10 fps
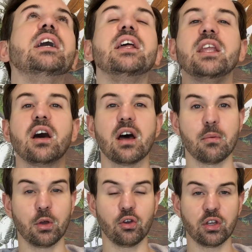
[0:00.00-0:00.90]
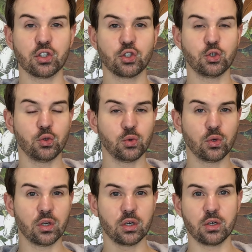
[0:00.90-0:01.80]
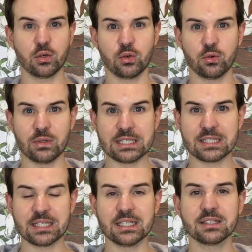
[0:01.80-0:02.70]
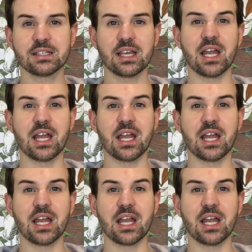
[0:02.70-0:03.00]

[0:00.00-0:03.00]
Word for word: And now I'm going to uh, rinse it.